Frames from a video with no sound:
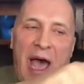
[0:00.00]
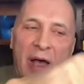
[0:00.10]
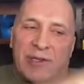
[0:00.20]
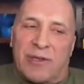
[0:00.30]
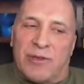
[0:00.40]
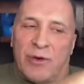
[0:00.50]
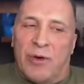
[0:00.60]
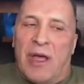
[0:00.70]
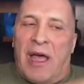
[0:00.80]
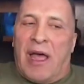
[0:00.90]
I also
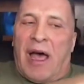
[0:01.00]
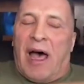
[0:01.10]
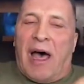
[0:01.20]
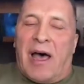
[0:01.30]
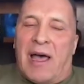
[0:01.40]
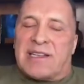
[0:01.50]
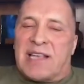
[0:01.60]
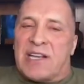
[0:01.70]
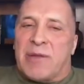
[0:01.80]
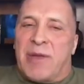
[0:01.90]
do uh,
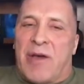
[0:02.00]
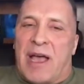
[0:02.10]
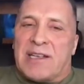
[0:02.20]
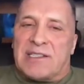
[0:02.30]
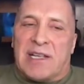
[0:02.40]
essential amino acids